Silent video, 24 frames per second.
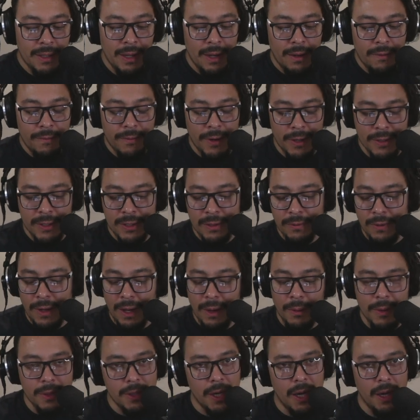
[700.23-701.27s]
First of all, I
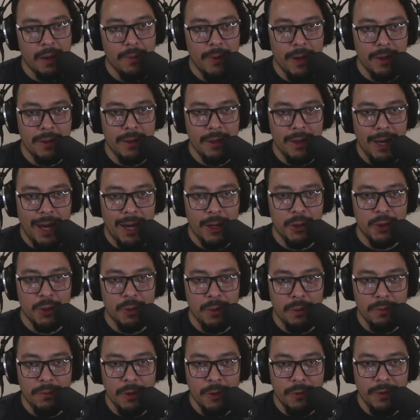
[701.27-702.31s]
want to talk about the actual
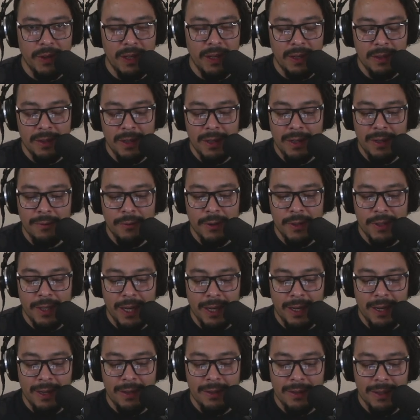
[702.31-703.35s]
movie for a
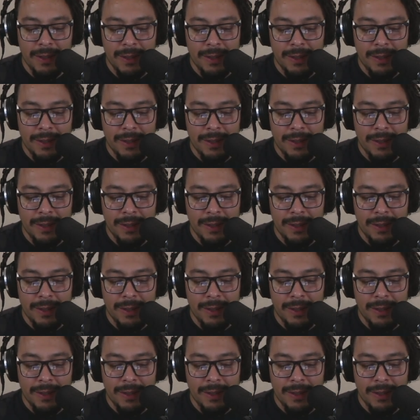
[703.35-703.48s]
second.